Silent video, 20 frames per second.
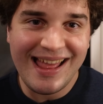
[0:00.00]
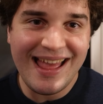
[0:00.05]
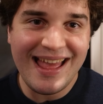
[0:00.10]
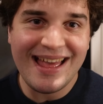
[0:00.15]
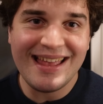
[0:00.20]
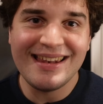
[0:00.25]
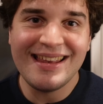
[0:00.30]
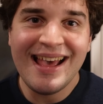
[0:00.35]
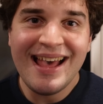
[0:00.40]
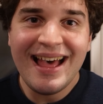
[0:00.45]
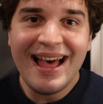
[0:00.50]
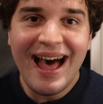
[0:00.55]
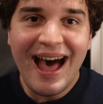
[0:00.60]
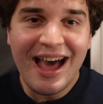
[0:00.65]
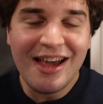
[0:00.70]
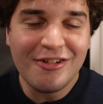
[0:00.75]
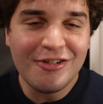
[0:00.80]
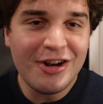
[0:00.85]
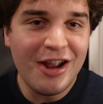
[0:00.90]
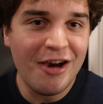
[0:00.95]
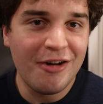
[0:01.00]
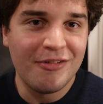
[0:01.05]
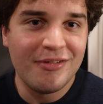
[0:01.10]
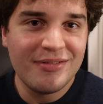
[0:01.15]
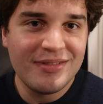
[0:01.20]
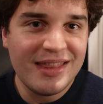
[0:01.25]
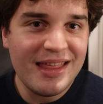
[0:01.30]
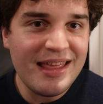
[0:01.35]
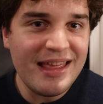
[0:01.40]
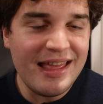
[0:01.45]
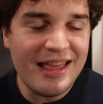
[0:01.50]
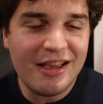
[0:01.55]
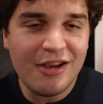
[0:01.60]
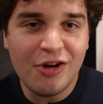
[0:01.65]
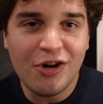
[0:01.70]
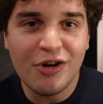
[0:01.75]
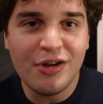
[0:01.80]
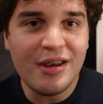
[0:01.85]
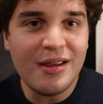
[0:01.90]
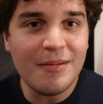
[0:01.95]
And I don't know,
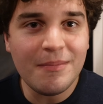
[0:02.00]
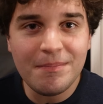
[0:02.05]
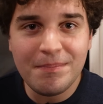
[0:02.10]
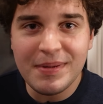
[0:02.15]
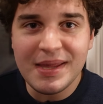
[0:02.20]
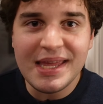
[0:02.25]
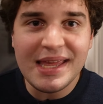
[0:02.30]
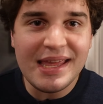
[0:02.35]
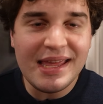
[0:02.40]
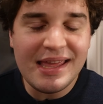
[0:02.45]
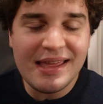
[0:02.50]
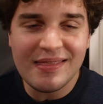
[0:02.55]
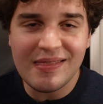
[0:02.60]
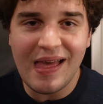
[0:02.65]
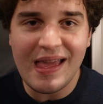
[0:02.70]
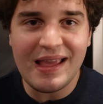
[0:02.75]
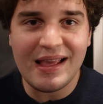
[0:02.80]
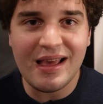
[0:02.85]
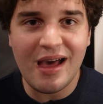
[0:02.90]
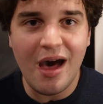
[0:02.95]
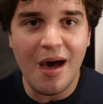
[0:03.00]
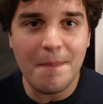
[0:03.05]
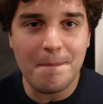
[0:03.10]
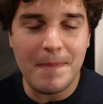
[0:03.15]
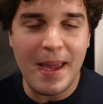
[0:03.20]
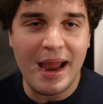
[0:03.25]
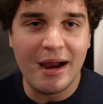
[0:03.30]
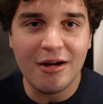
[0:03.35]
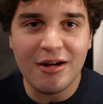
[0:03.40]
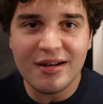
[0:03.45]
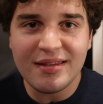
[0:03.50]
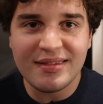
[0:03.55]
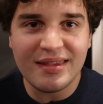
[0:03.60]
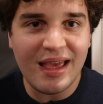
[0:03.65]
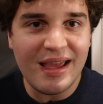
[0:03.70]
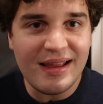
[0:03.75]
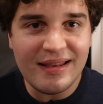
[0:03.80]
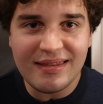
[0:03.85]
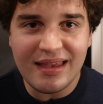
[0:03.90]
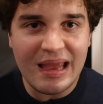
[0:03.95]
could it be like a
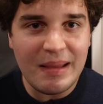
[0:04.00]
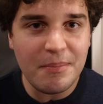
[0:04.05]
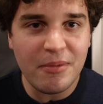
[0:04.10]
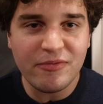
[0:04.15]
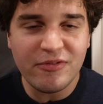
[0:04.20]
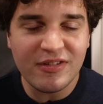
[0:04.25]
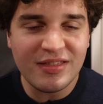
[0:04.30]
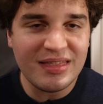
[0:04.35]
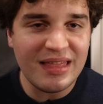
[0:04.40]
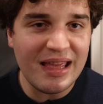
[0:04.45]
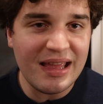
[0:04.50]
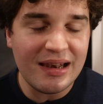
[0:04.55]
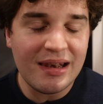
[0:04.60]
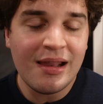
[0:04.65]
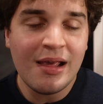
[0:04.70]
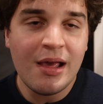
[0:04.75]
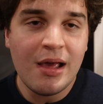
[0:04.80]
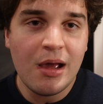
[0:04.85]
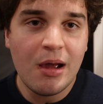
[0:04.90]
Parasite type of a thing?